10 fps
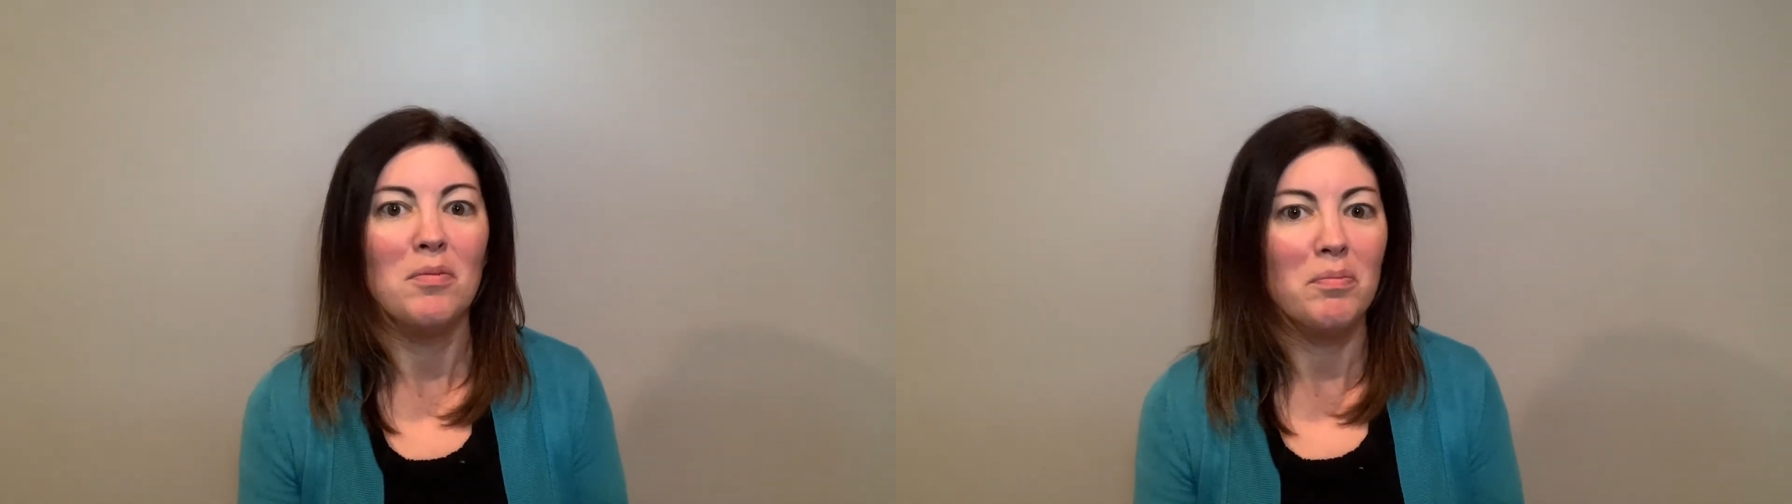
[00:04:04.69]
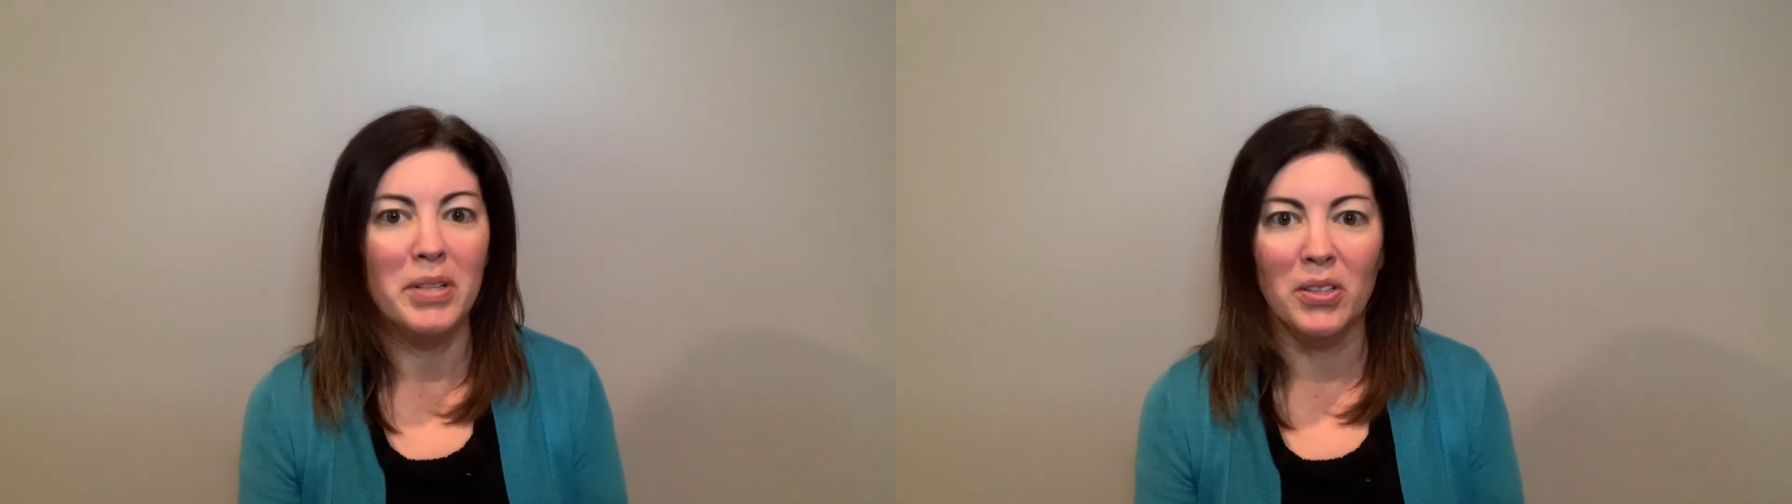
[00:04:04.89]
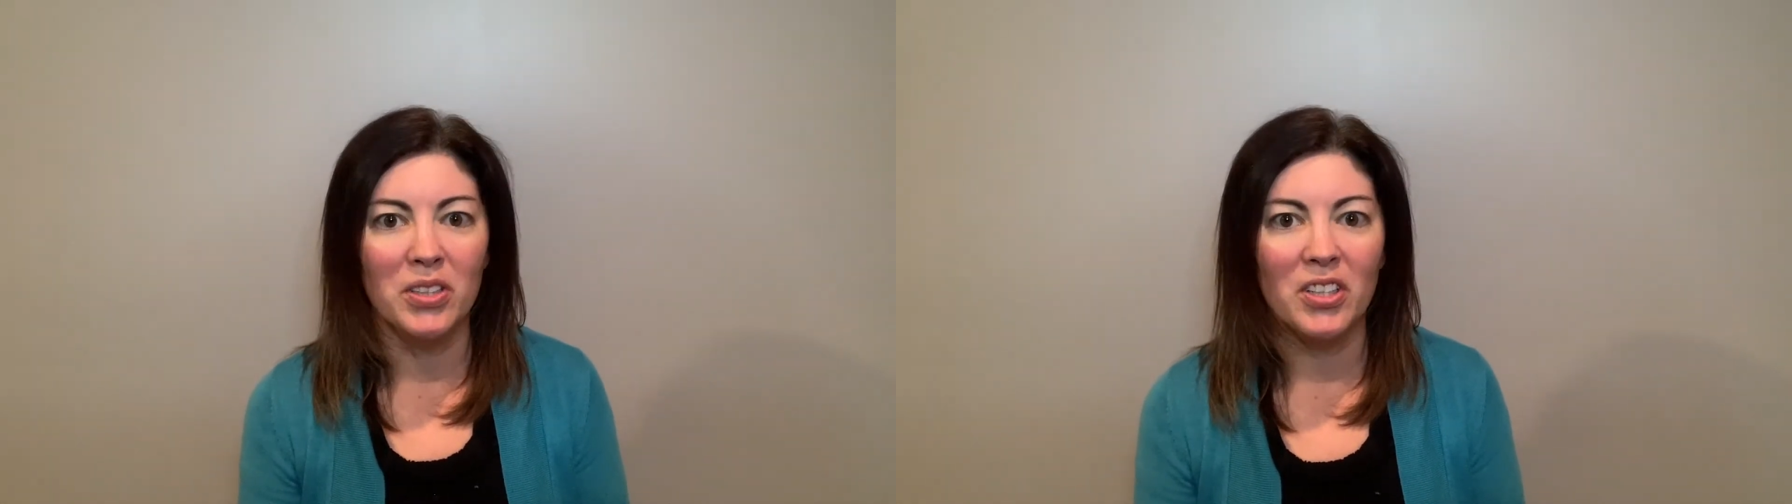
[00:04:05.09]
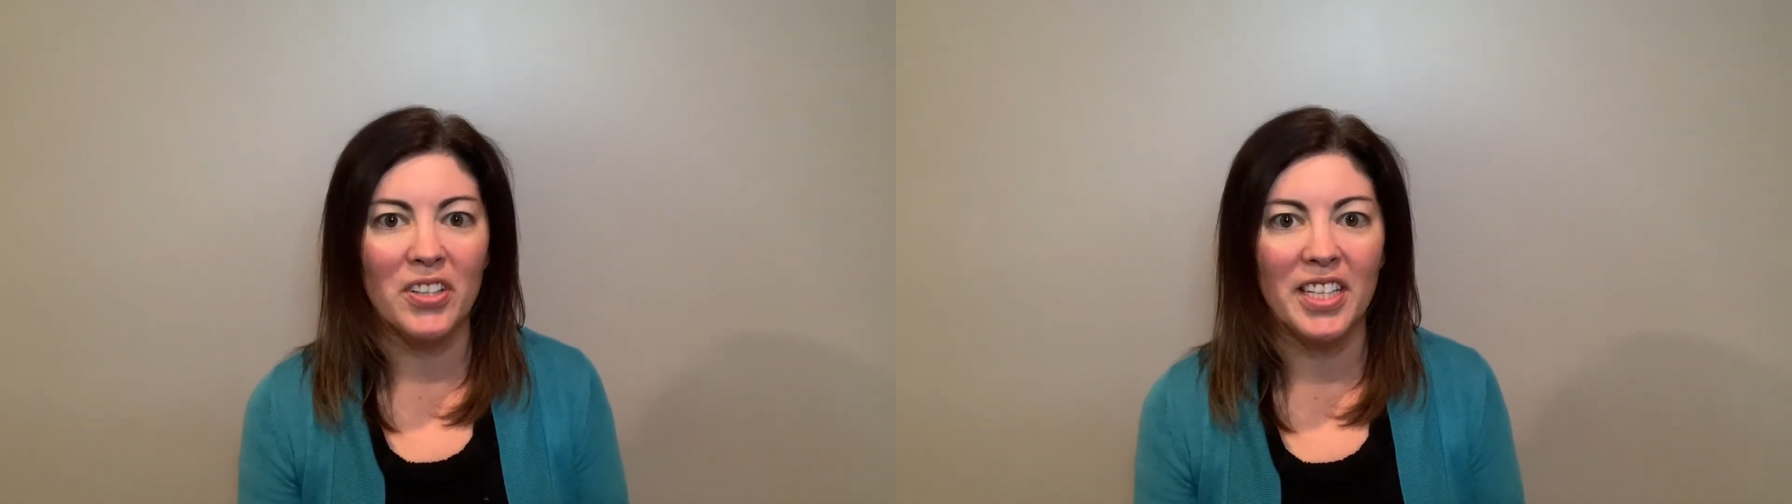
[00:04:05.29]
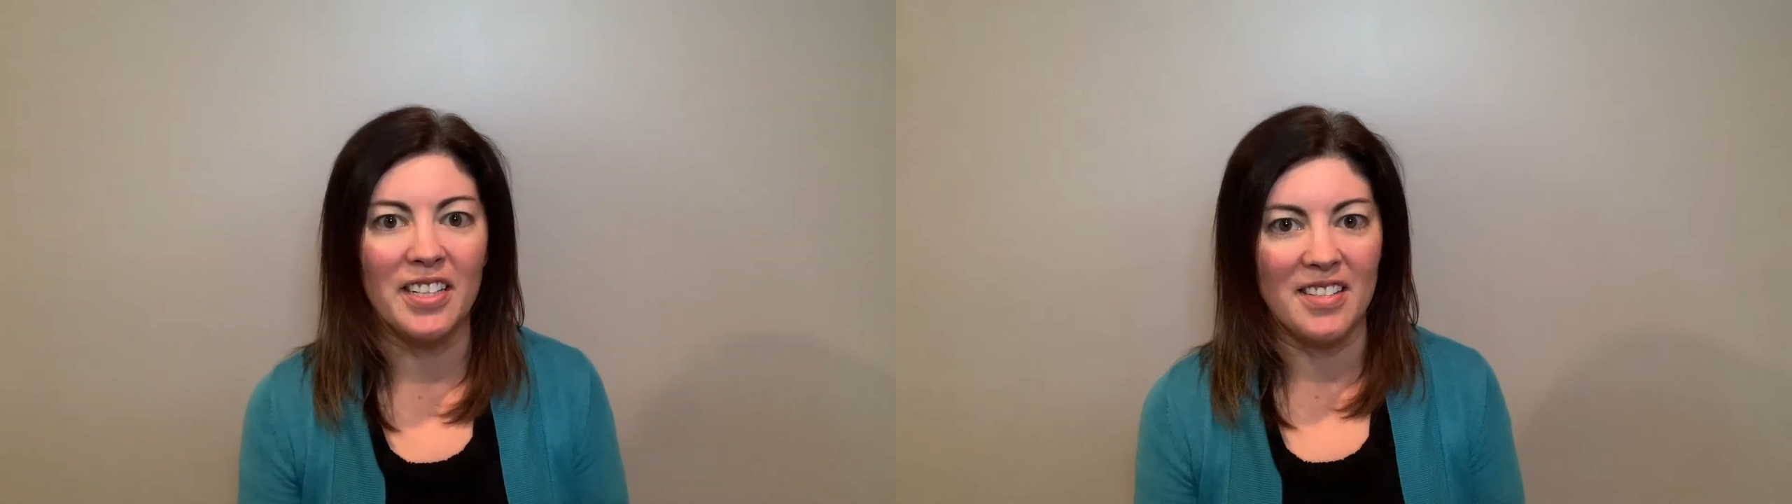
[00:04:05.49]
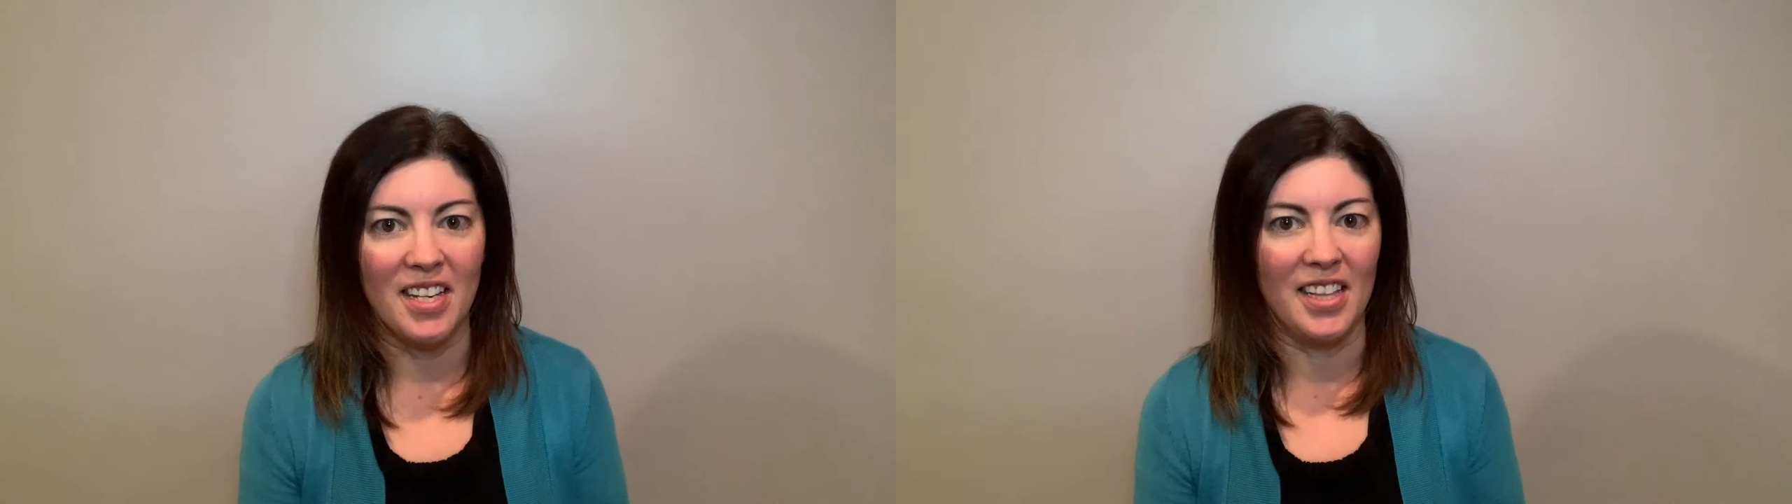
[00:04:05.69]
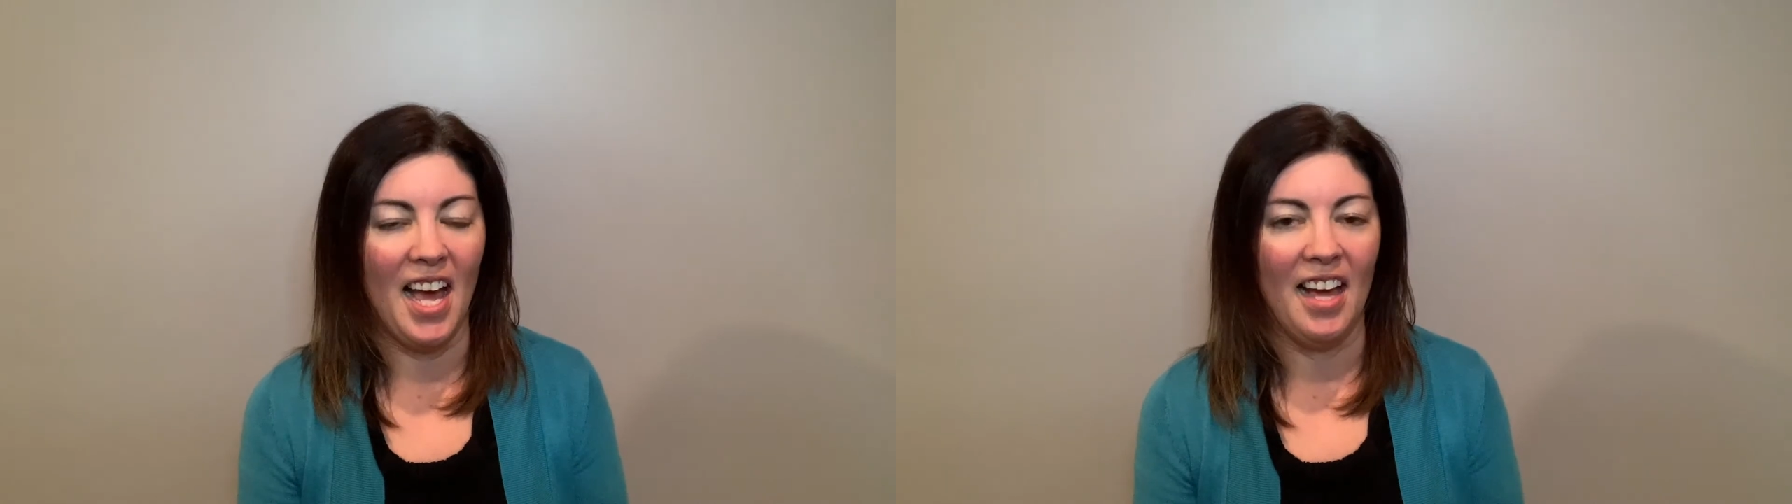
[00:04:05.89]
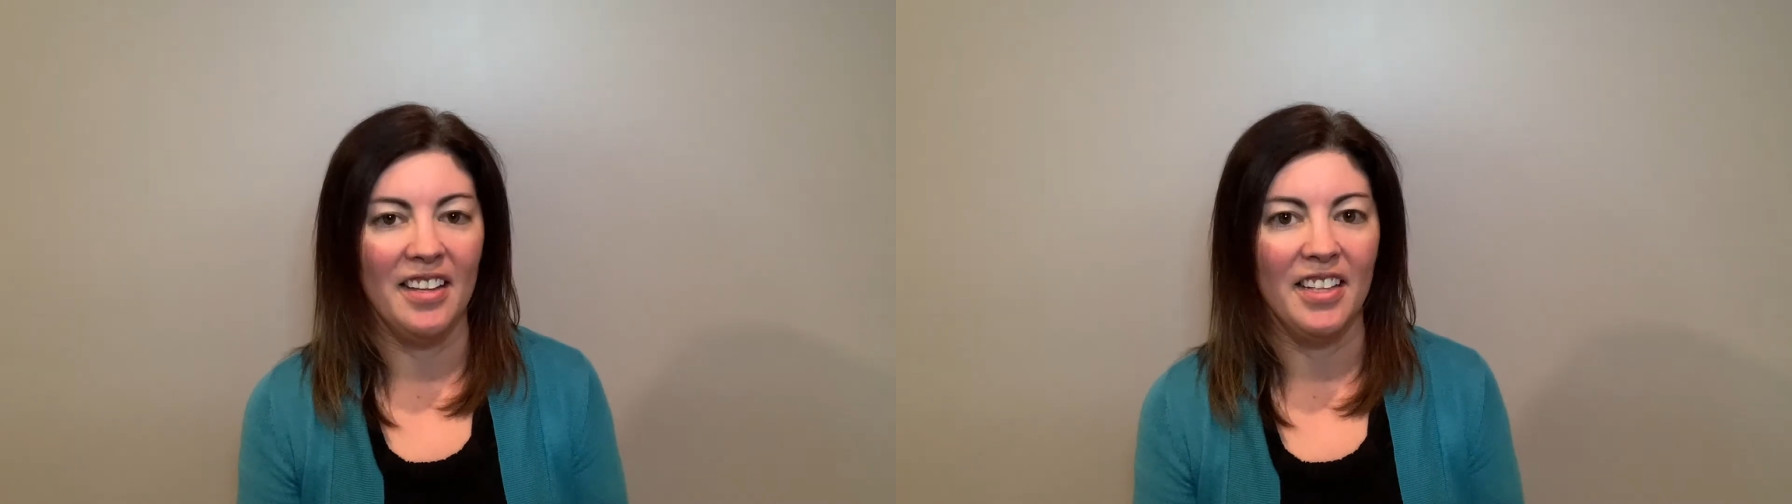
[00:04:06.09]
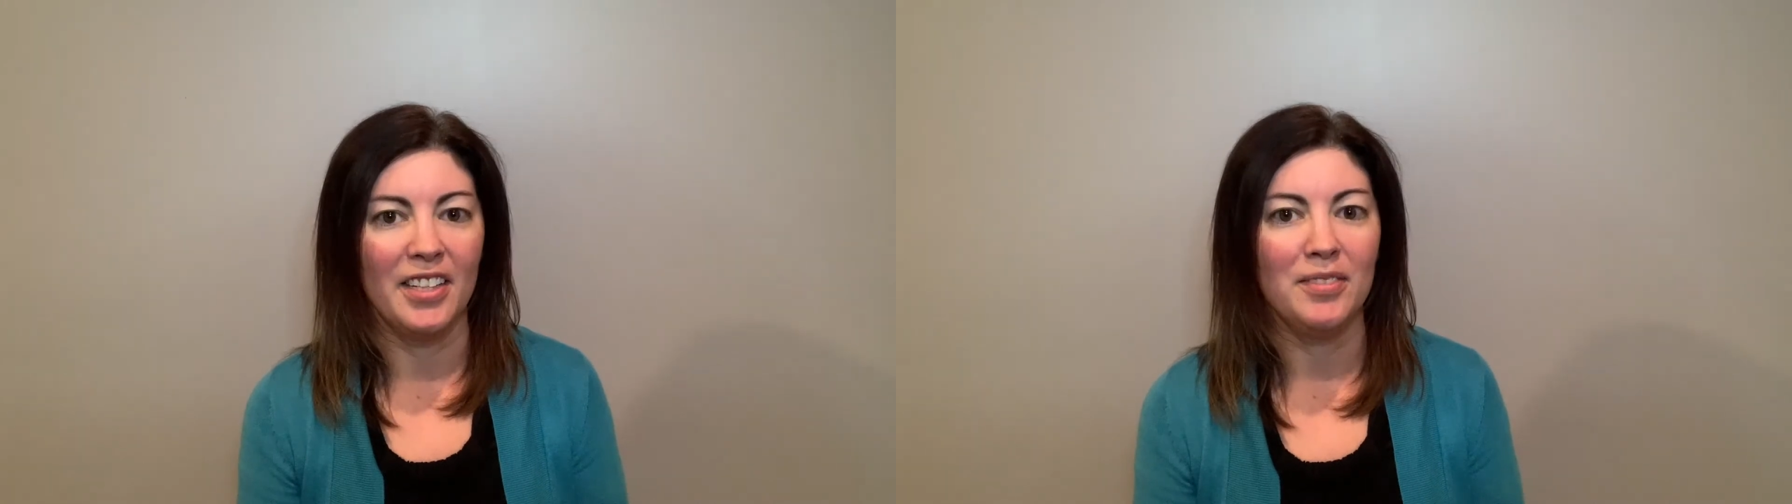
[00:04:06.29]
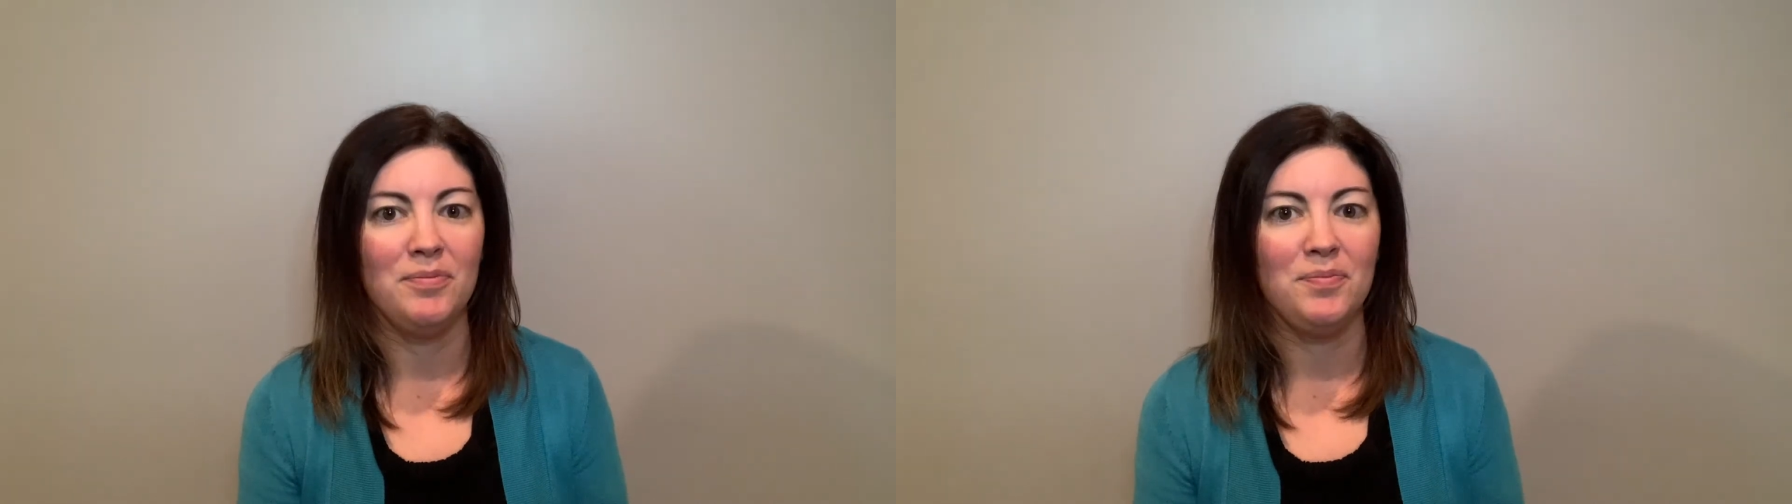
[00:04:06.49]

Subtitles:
milk or things like that in there.